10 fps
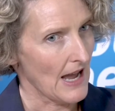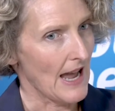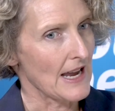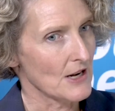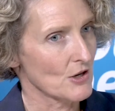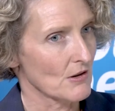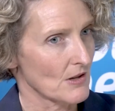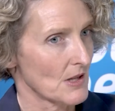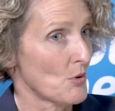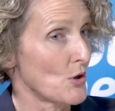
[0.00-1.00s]
aid
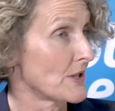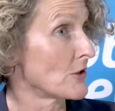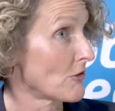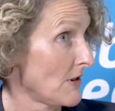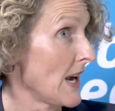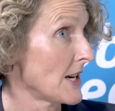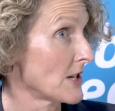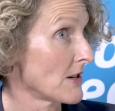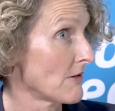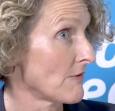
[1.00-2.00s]
the person
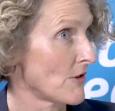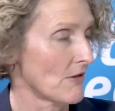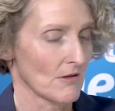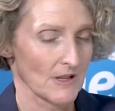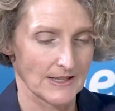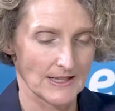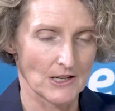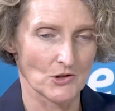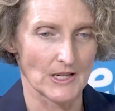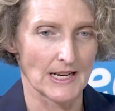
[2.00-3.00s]
triaging your referral at
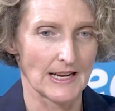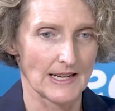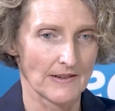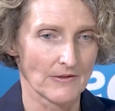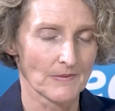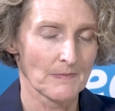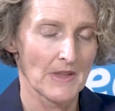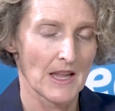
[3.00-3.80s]
secondary care level.